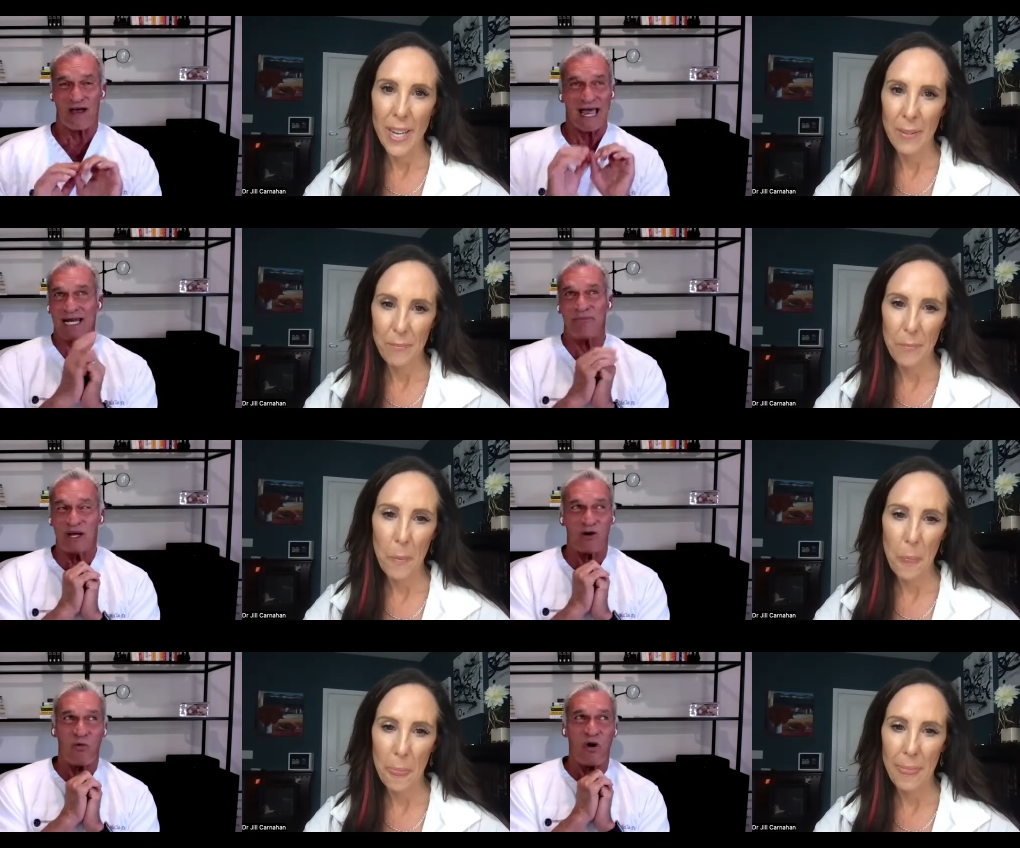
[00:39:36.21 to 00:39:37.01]
Speaker 1: so mm. if i
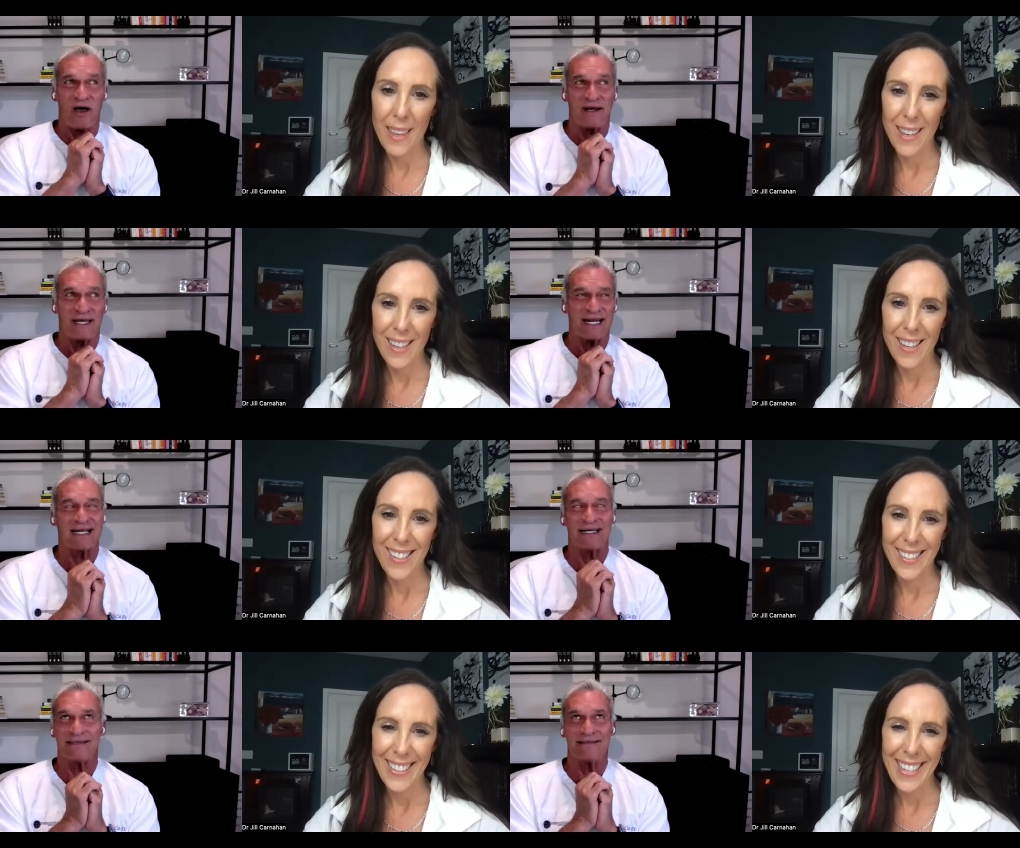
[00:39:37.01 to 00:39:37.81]
had to pick
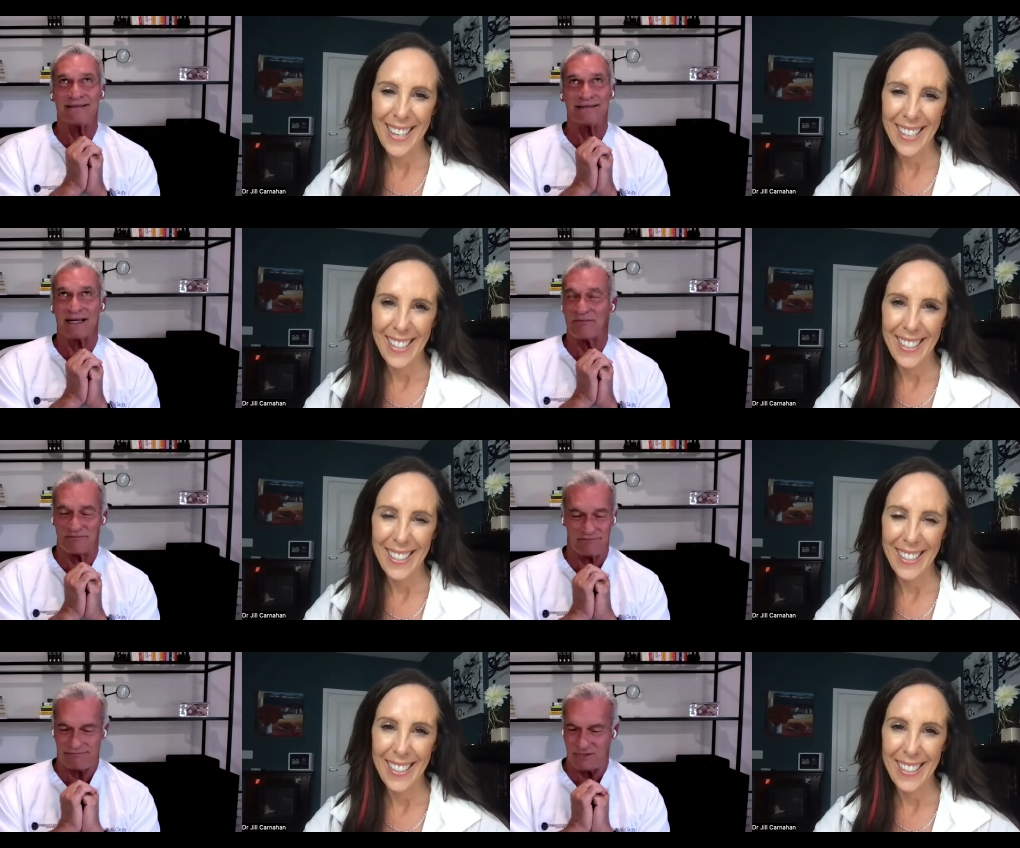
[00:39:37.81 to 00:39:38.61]
one and i
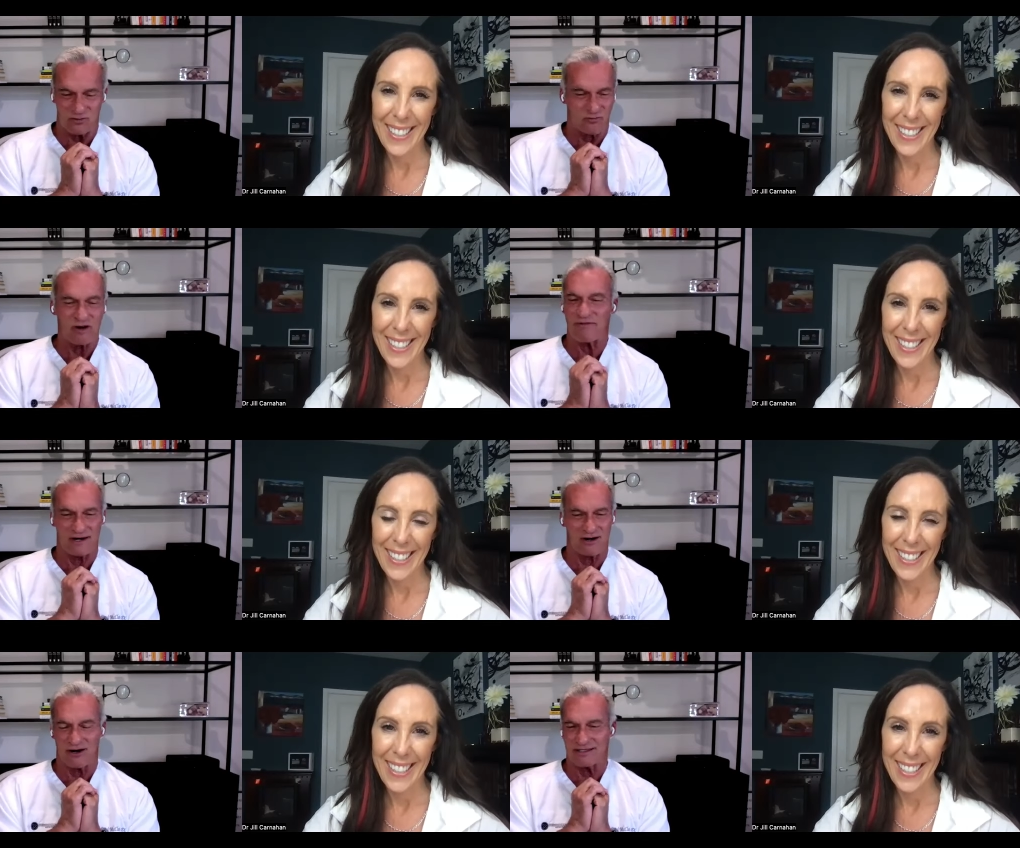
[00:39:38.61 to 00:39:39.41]
i'm just
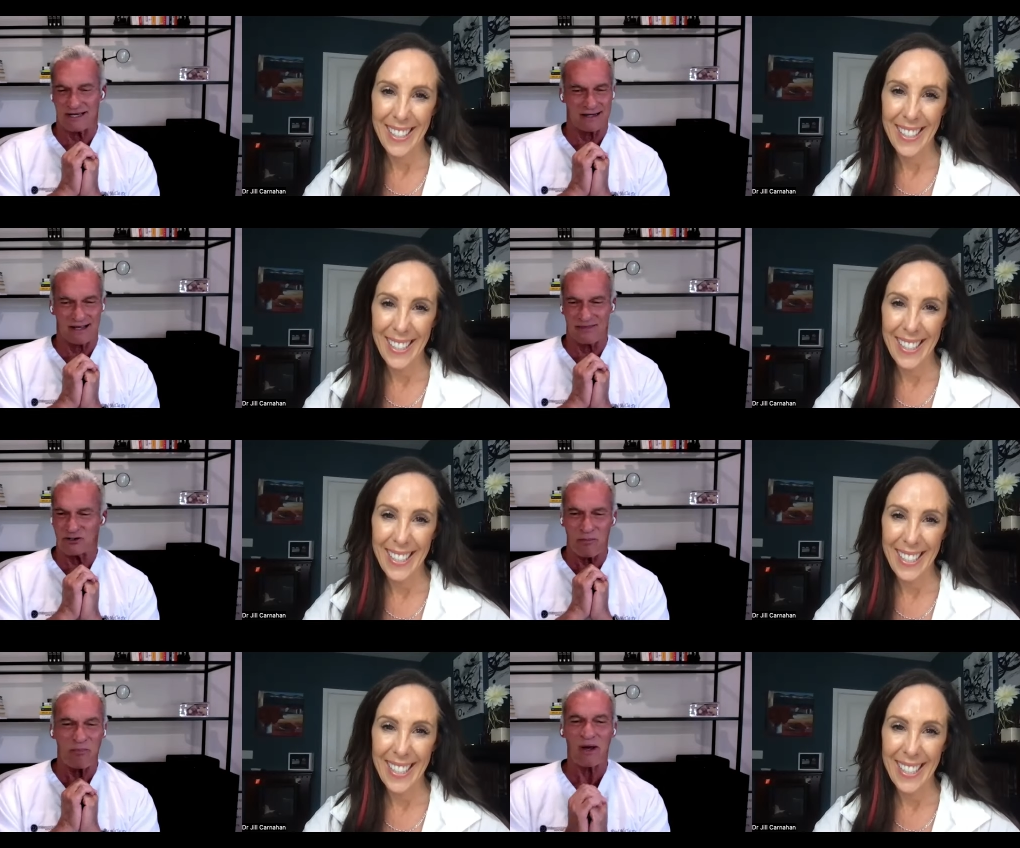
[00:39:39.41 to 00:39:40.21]
riffing here because I
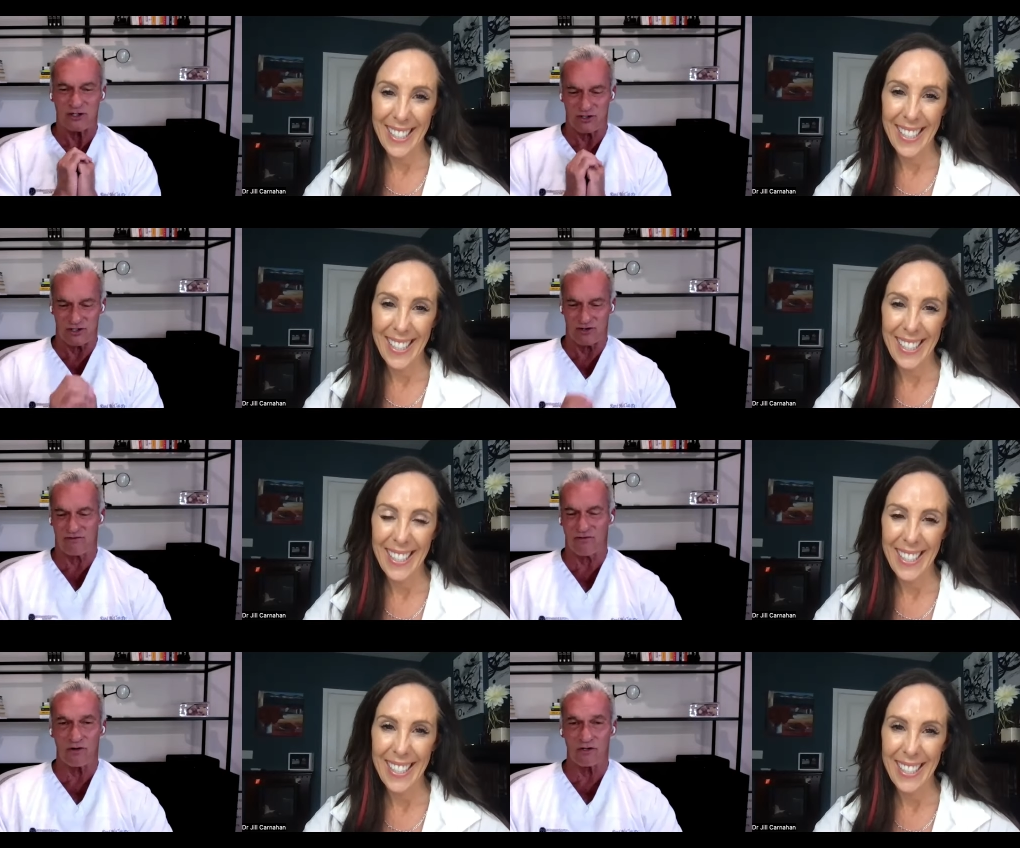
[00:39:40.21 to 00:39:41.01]
there's a bunch
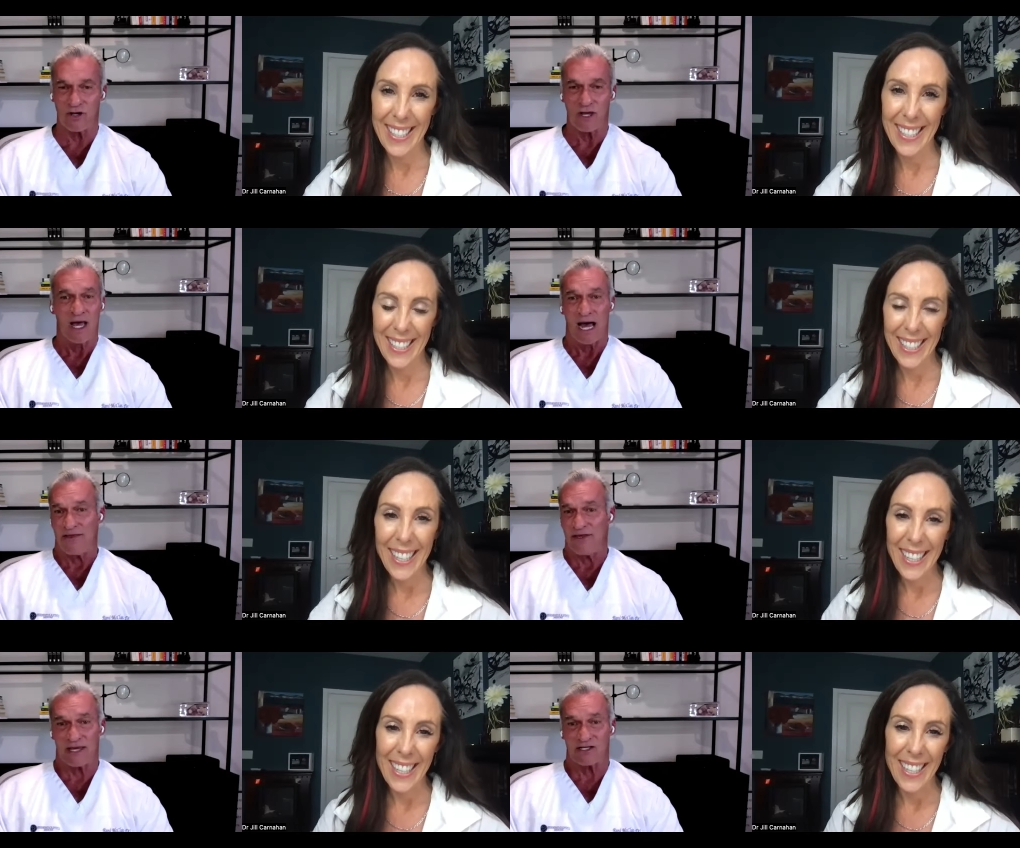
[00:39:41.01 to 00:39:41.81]
to look forward to.
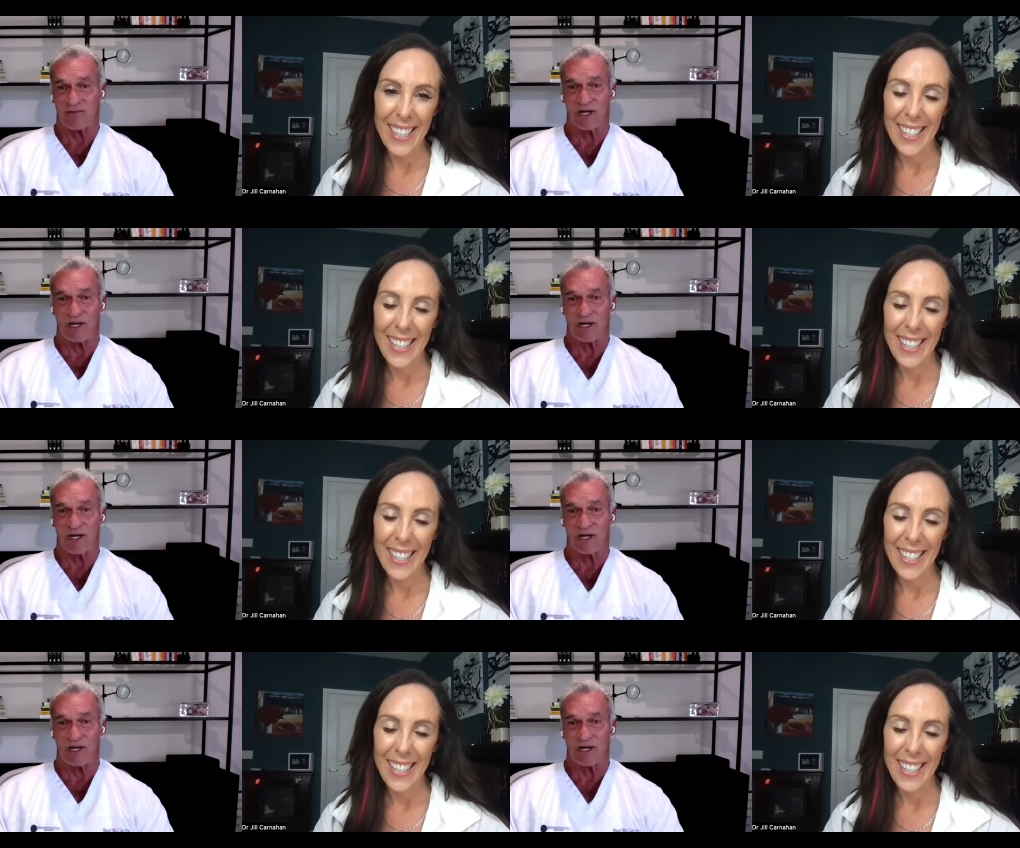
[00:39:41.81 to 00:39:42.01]
I think